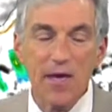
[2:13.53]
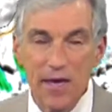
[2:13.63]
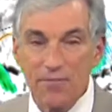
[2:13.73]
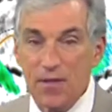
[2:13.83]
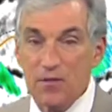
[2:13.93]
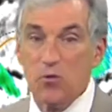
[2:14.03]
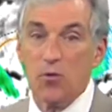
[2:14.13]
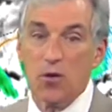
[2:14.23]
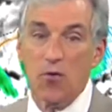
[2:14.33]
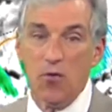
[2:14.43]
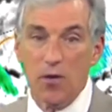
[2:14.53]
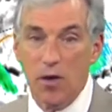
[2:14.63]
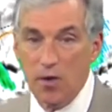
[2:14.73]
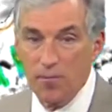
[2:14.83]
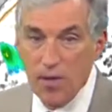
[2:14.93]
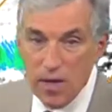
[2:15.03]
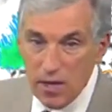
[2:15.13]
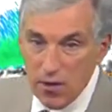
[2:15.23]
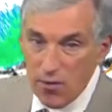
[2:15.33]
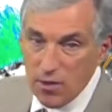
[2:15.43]
if they do occur at all
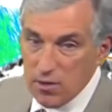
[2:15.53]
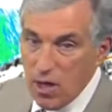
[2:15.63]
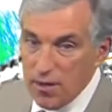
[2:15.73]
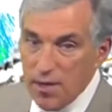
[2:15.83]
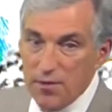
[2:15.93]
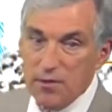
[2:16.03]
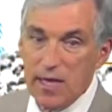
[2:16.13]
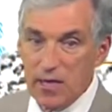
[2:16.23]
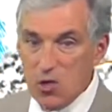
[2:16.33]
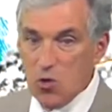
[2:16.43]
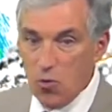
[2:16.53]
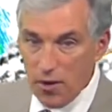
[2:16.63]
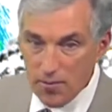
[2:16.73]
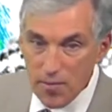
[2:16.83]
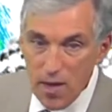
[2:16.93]
here along the lake sure